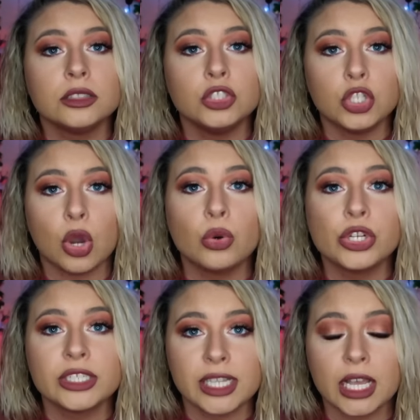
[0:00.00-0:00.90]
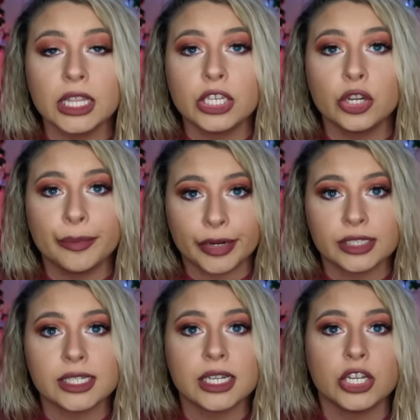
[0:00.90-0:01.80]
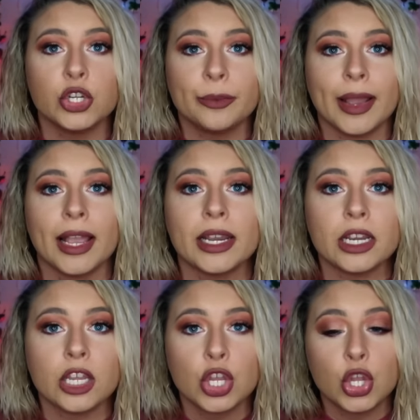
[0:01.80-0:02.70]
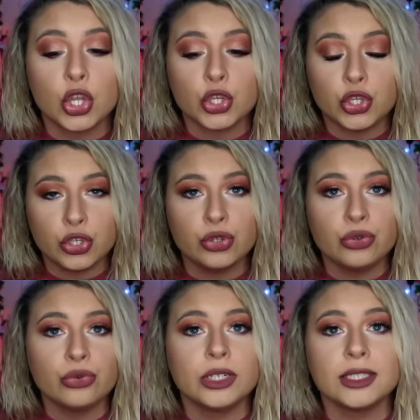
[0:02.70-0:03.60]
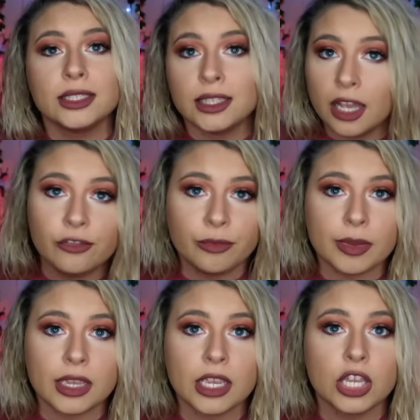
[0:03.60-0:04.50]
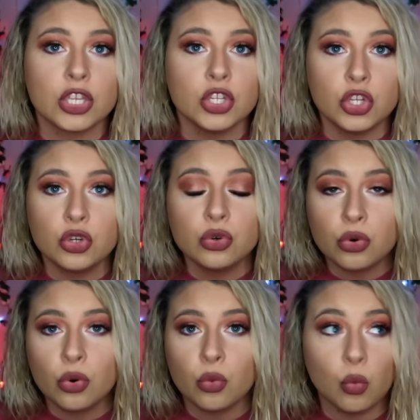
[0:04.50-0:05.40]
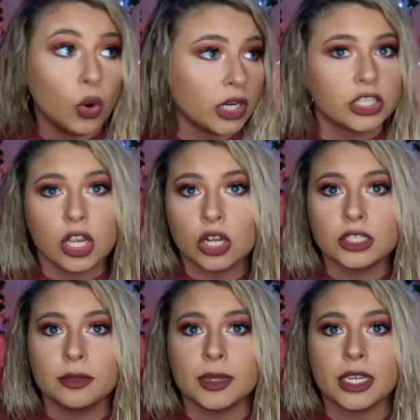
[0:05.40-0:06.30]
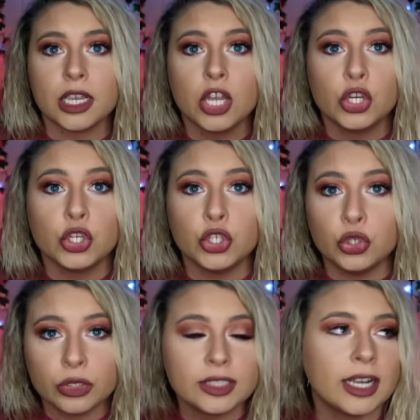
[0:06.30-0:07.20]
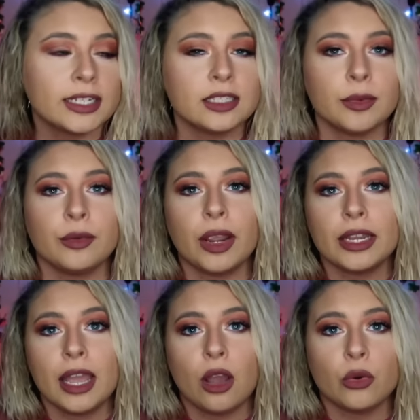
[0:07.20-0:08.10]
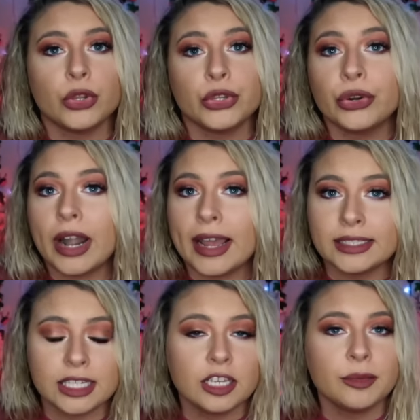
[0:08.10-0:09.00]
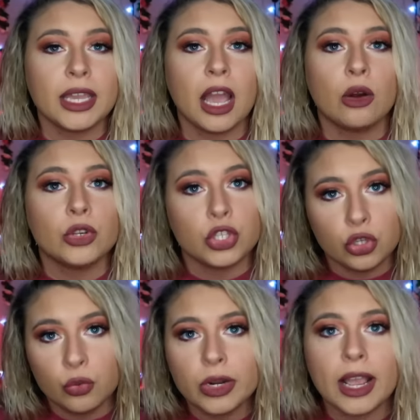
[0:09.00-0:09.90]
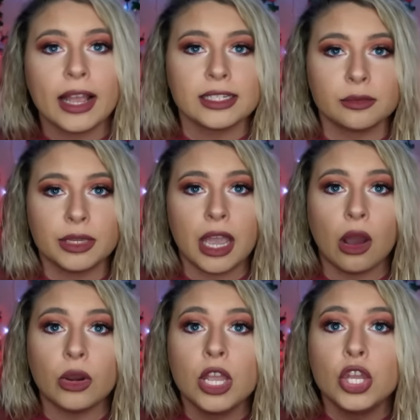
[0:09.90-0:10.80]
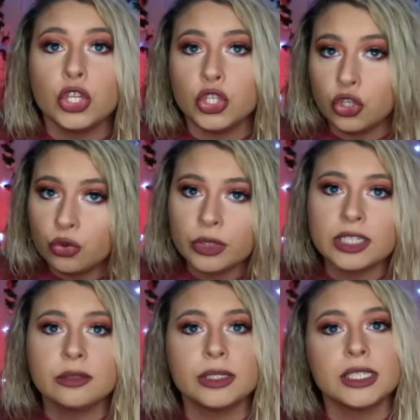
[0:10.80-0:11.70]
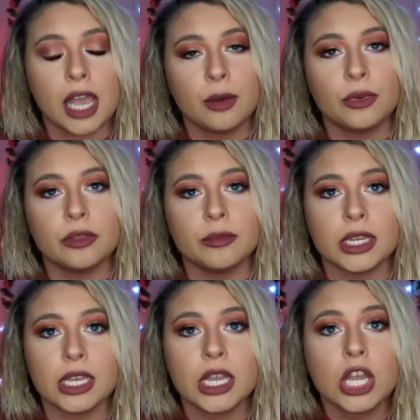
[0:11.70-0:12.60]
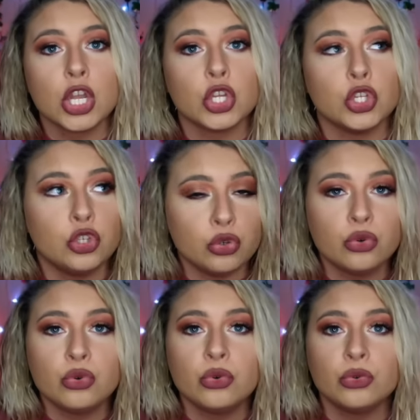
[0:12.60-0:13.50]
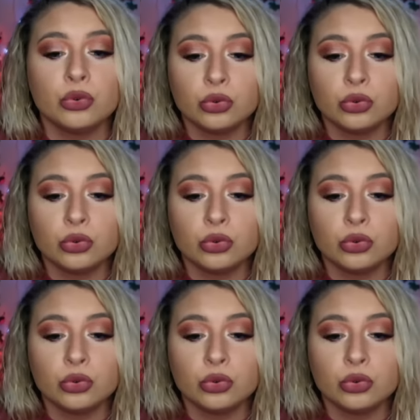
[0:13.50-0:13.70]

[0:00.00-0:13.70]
Know you're telling your person in your mind, you love me you want to talk to me. You're texting me right now. You're asking me out. You want to ask me out. You want to spend time with me. You